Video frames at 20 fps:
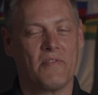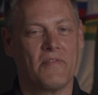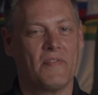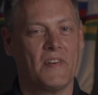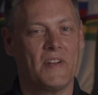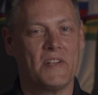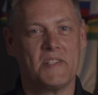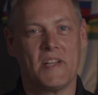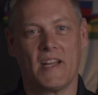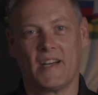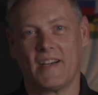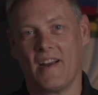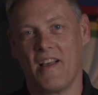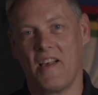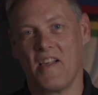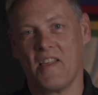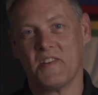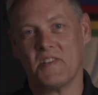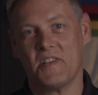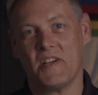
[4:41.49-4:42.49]
fun
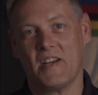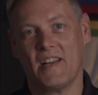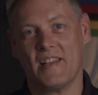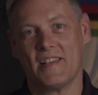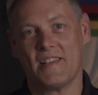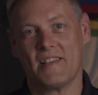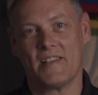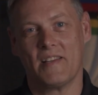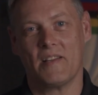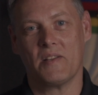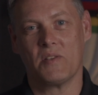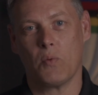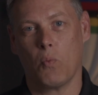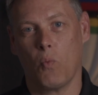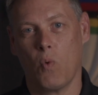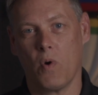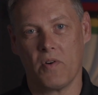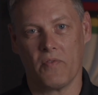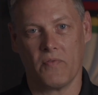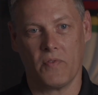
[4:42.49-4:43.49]
technology, and it's
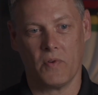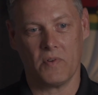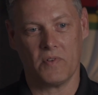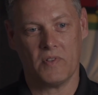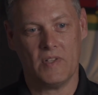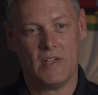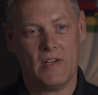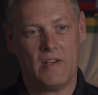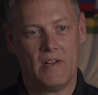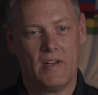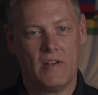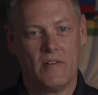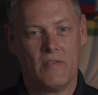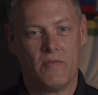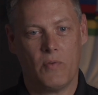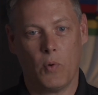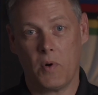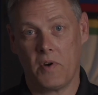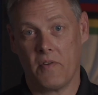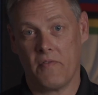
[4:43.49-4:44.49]
wonderful
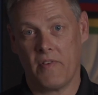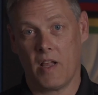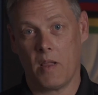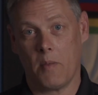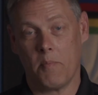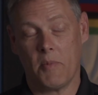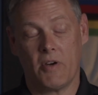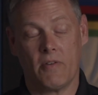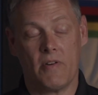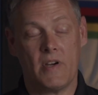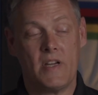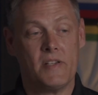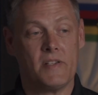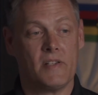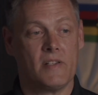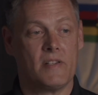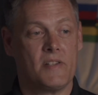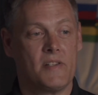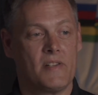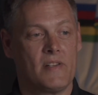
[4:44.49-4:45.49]
for development
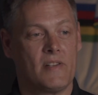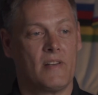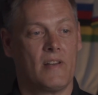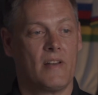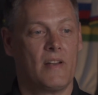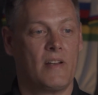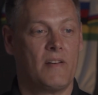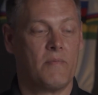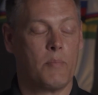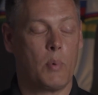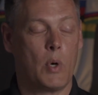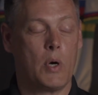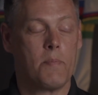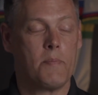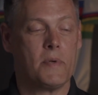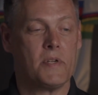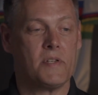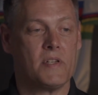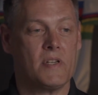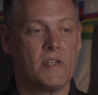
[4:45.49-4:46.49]
reasons and
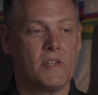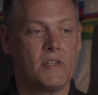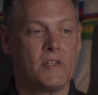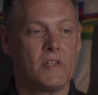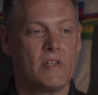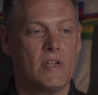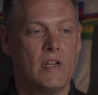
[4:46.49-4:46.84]
purposes.